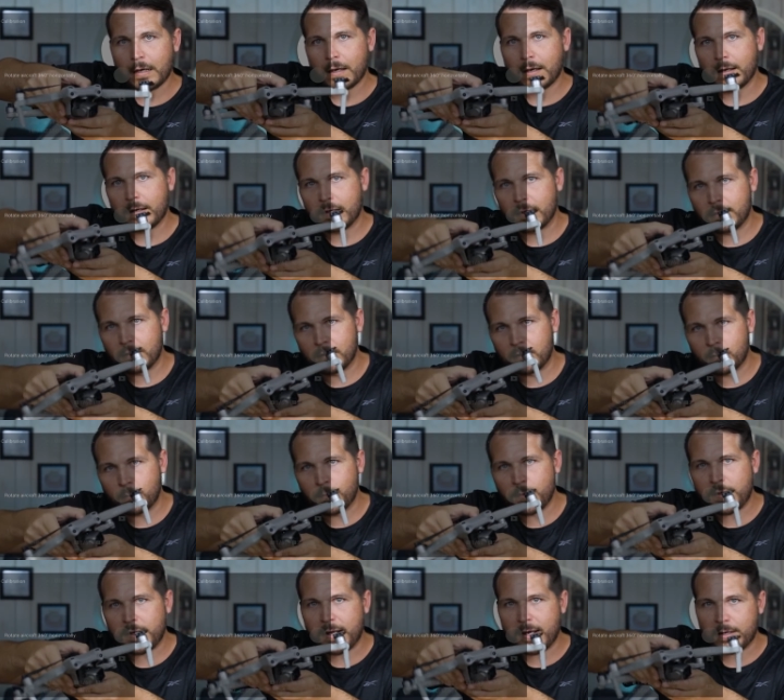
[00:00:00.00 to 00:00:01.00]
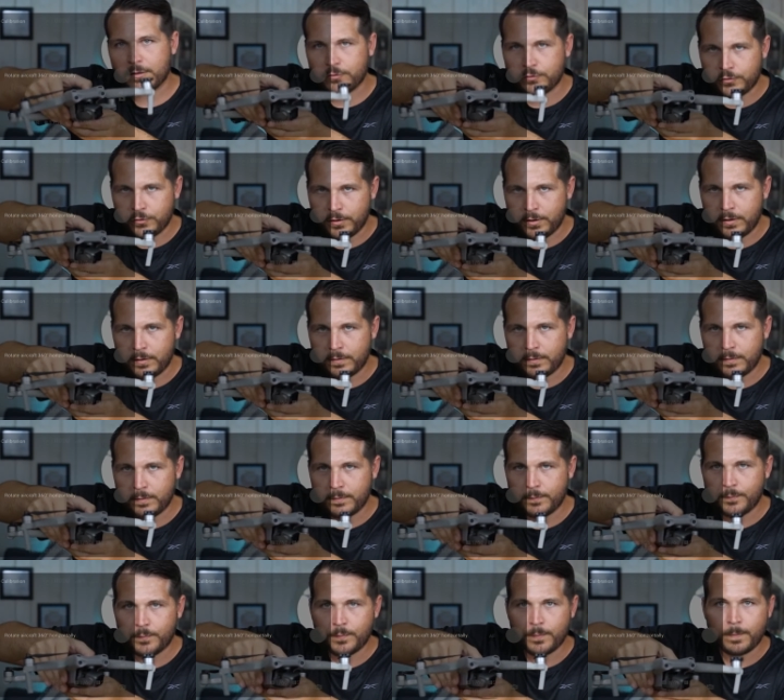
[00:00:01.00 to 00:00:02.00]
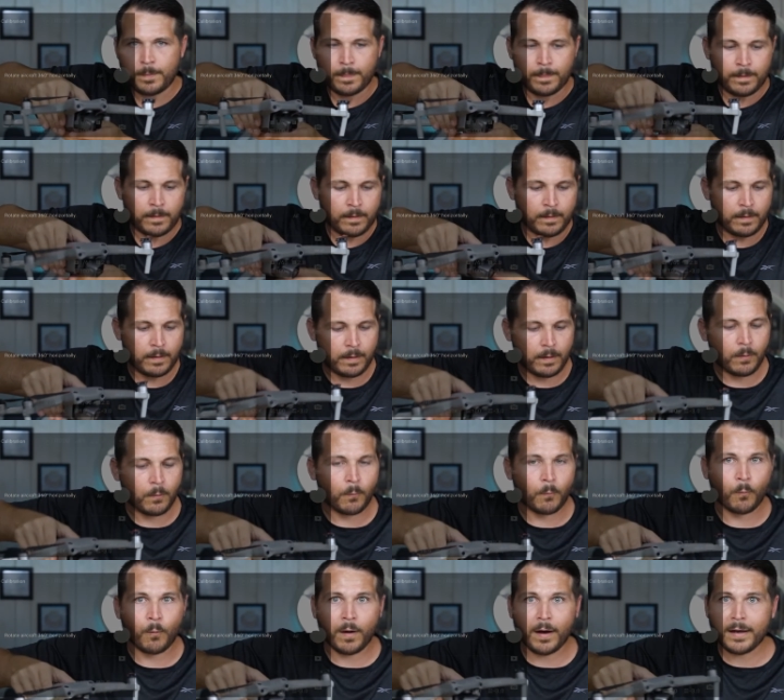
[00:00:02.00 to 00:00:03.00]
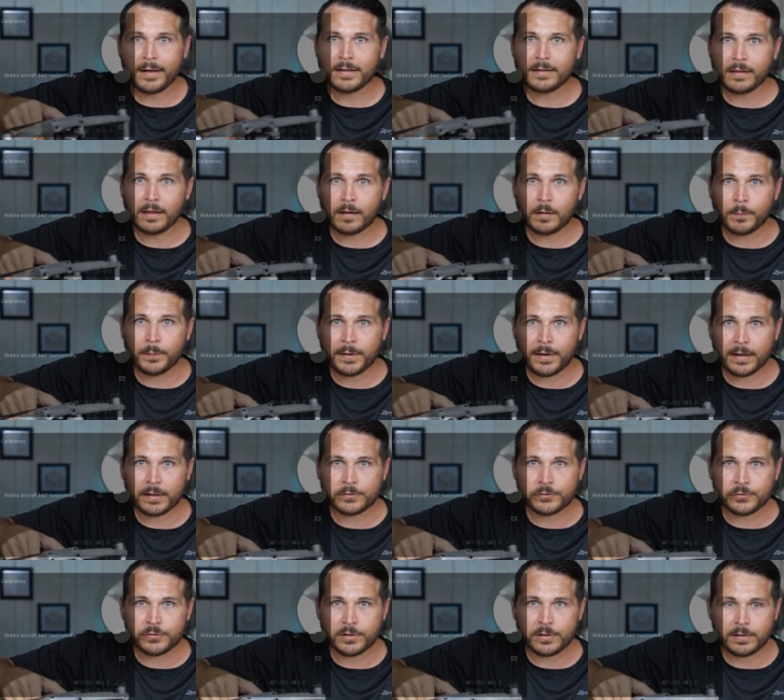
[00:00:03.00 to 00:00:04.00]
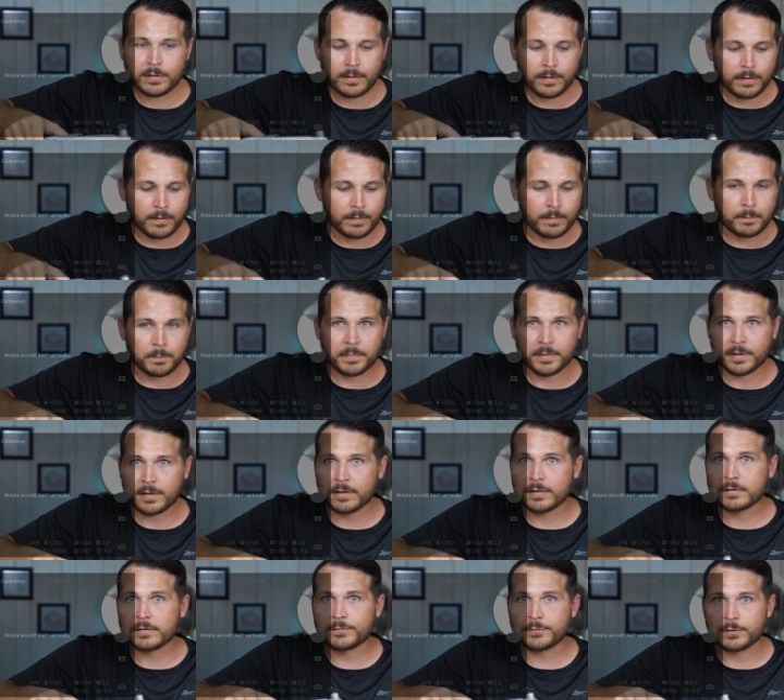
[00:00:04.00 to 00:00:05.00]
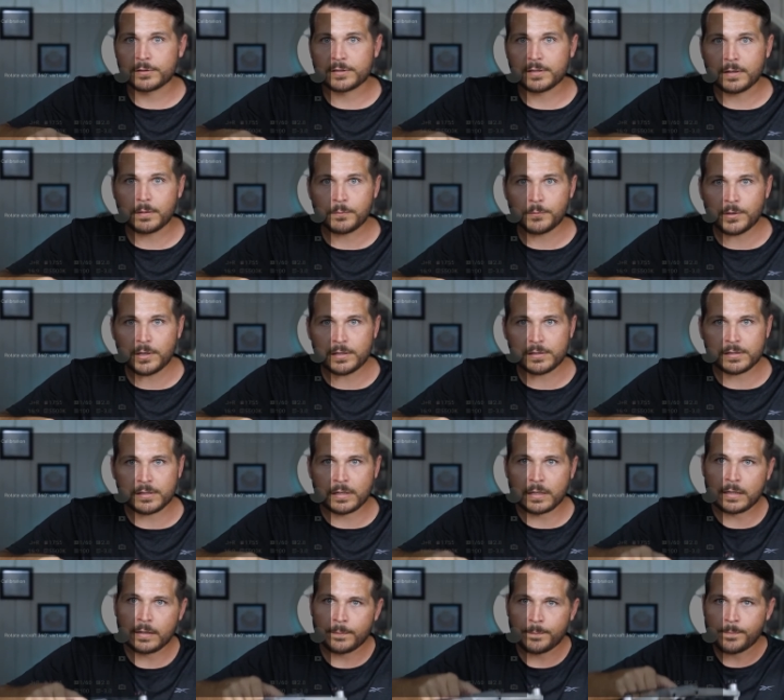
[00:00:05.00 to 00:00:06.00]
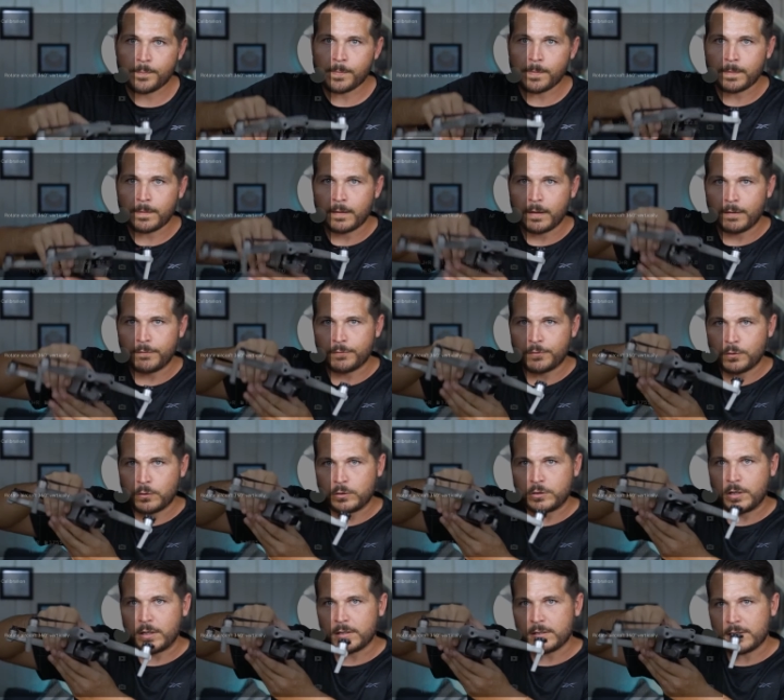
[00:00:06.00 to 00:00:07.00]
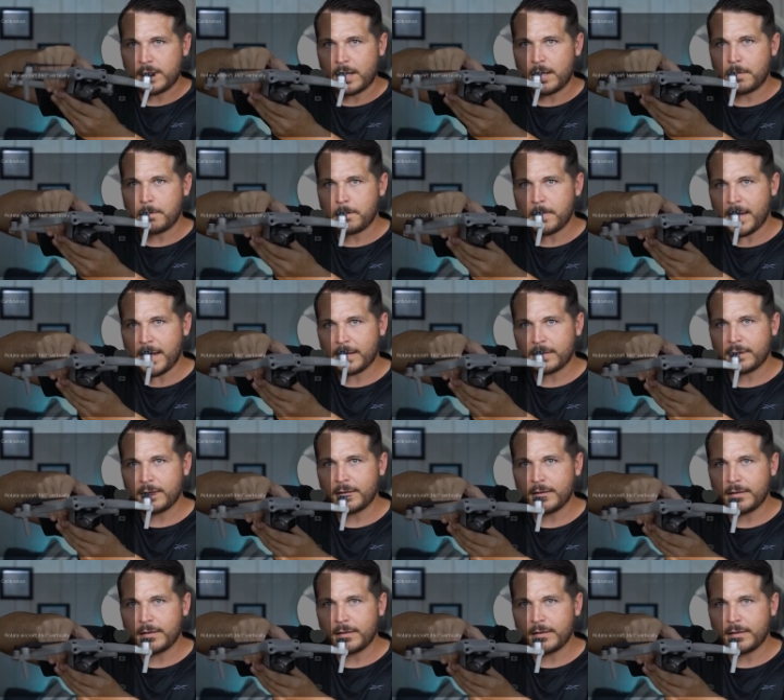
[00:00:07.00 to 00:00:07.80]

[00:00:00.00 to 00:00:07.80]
and a little bit extra. Why a little bit extra? Because for some reason, if you just come back to